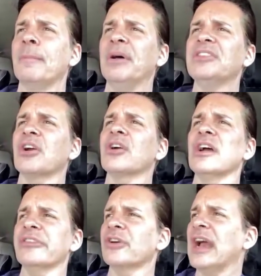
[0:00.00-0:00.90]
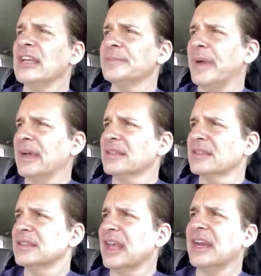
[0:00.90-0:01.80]
But there are other
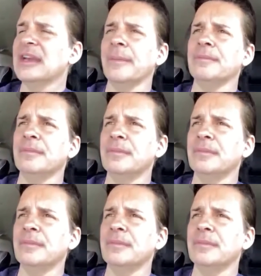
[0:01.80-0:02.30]
aspects that end up,